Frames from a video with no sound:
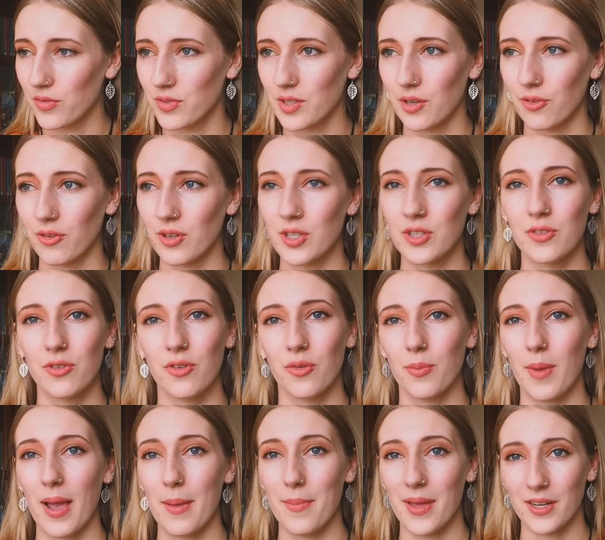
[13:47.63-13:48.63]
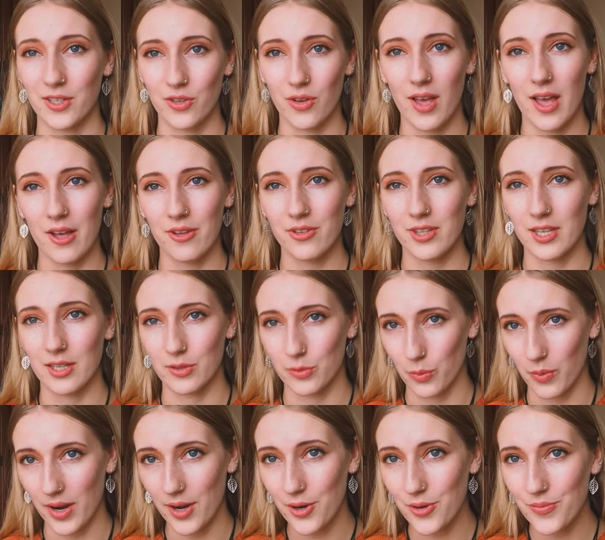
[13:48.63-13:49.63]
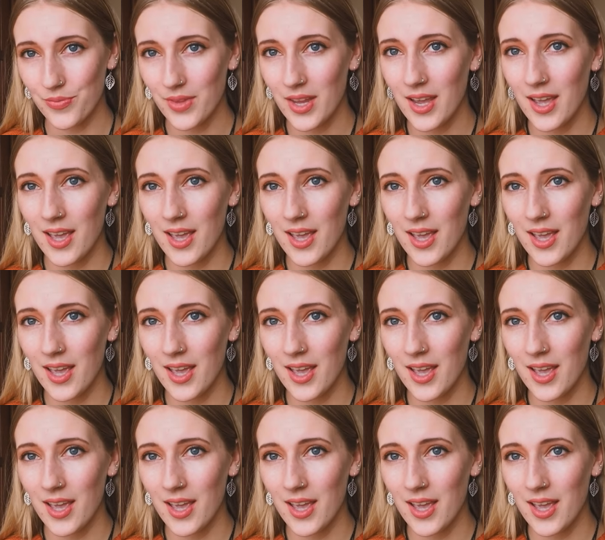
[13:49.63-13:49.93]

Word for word: of difference for my mental health as well.